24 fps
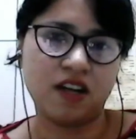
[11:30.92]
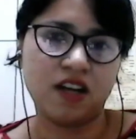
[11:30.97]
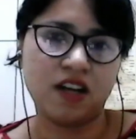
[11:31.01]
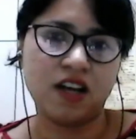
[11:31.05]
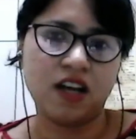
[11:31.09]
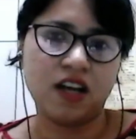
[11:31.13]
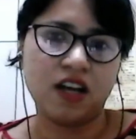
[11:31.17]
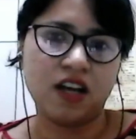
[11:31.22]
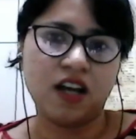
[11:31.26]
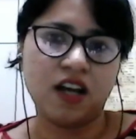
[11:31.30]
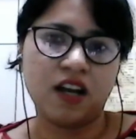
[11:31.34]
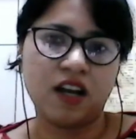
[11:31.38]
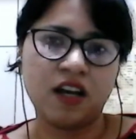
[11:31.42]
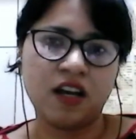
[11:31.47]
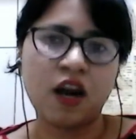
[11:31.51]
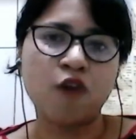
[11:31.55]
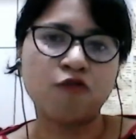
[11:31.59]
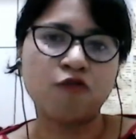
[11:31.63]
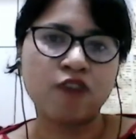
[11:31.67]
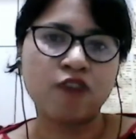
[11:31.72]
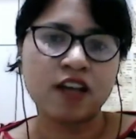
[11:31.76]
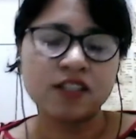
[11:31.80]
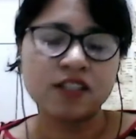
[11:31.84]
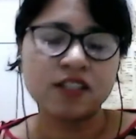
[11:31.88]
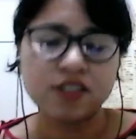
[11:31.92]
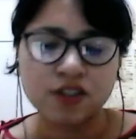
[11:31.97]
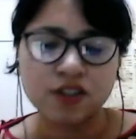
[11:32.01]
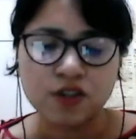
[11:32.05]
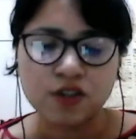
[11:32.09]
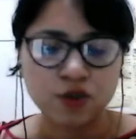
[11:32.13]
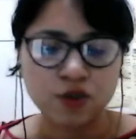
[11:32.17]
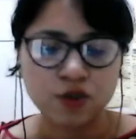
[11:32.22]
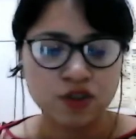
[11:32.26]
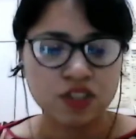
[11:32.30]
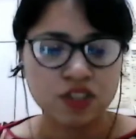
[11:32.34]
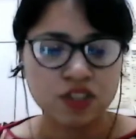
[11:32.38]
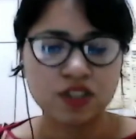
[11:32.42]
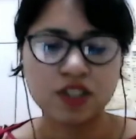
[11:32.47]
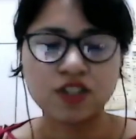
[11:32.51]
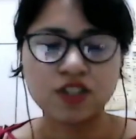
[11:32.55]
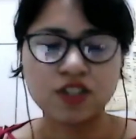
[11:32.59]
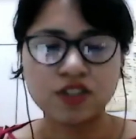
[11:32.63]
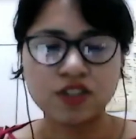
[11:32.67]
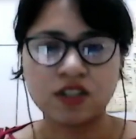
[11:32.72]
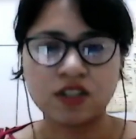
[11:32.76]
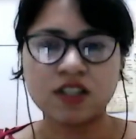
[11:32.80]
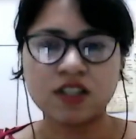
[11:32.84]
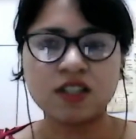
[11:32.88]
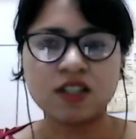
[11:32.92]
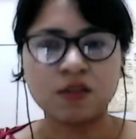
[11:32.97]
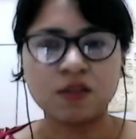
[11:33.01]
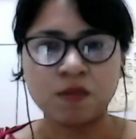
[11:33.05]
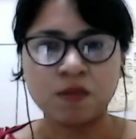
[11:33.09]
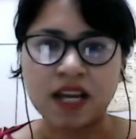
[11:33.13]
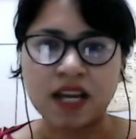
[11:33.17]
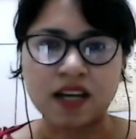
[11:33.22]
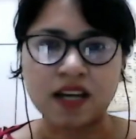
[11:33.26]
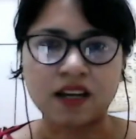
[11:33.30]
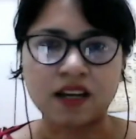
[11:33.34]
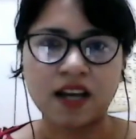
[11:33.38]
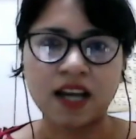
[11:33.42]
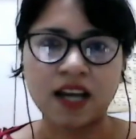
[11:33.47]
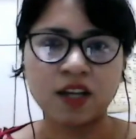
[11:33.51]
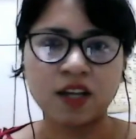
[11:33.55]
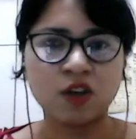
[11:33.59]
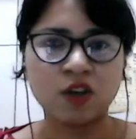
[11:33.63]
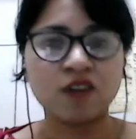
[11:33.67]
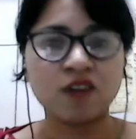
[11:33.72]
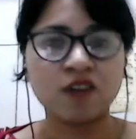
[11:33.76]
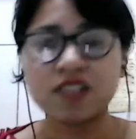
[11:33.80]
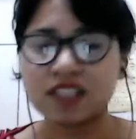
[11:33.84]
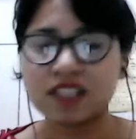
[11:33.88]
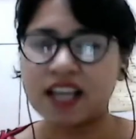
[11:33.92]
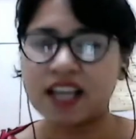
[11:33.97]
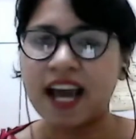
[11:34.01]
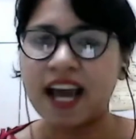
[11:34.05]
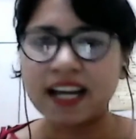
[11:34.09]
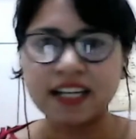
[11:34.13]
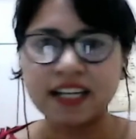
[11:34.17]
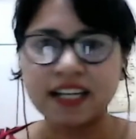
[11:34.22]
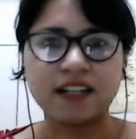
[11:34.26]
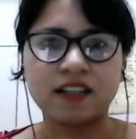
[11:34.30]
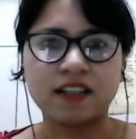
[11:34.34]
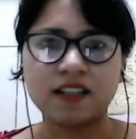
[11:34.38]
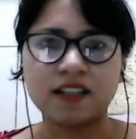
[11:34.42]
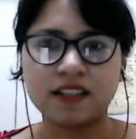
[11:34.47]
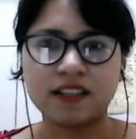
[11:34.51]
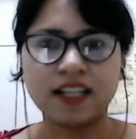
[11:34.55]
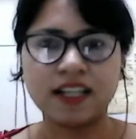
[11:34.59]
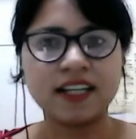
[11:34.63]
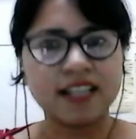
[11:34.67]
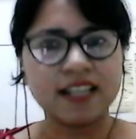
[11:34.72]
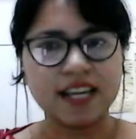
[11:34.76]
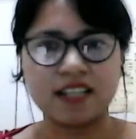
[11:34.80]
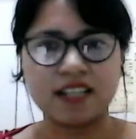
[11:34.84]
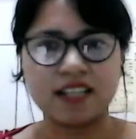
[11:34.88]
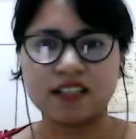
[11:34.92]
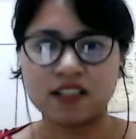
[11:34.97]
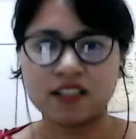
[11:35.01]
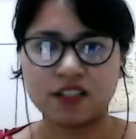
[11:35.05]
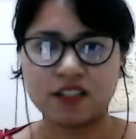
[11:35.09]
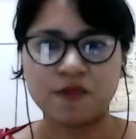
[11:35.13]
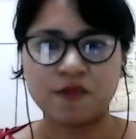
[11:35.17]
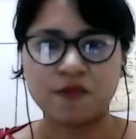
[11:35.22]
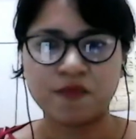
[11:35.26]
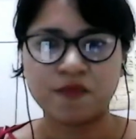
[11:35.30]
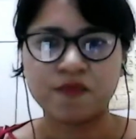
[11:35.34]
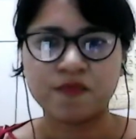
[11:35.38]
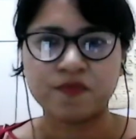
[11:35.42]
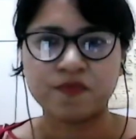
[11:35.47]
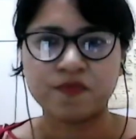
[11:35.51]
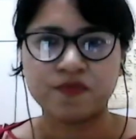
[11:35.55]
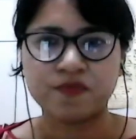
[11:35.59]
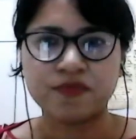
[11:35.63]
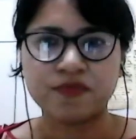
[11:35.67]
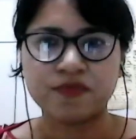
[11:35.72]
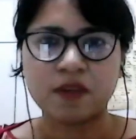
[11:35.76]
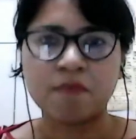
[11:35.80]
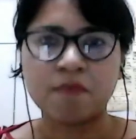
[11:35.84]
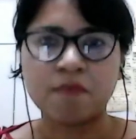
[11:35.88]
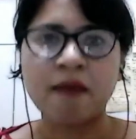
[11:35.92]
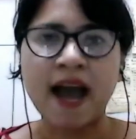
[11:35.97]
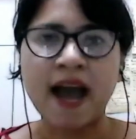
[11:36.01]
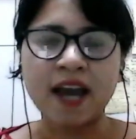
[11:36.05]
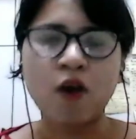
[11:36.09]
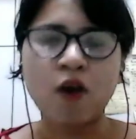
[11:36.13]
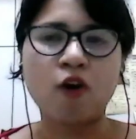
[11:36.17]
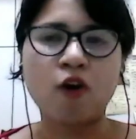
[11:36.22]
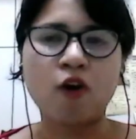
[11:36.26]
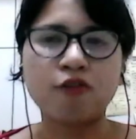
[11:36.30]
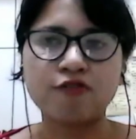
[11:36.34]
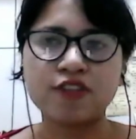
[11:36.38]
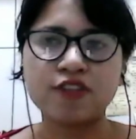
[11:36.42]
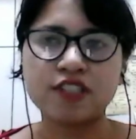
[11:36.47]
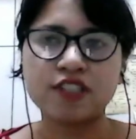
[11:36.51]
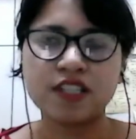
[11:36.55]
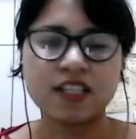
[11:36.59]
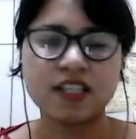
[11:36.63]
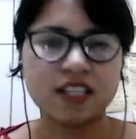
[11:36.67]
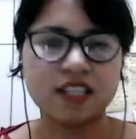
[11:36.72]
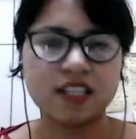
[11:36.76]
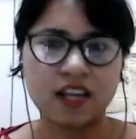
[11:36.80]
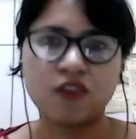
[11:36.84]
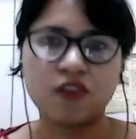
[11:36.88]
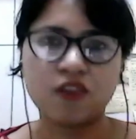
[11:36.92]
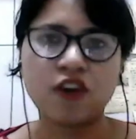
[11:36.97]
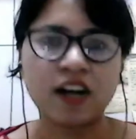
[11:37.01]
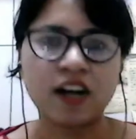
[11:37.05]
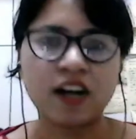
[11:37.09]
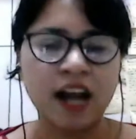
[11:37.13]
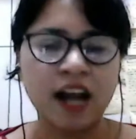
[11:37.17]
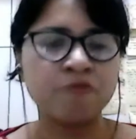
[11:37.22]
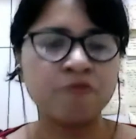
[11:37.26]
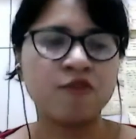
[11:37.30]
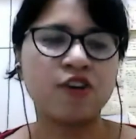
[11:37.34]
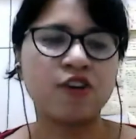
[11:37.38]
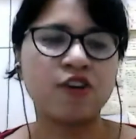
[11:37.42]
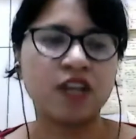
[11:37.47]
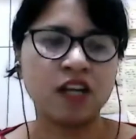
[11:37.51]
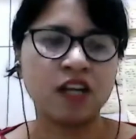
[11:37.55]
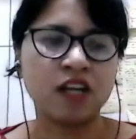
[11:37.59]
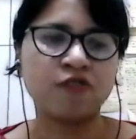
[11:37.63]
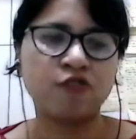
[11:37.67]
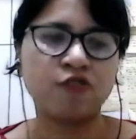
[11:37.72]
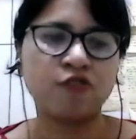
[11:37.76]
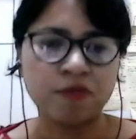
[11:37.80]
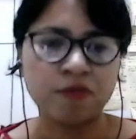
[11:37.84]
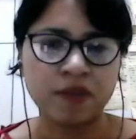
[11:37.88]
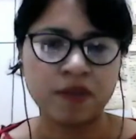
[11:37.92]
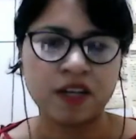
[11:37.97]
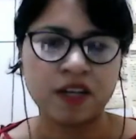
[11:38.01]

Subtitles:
Now, once your jurisdiction is made and you have decided that yes, my office is here or I'm working from here,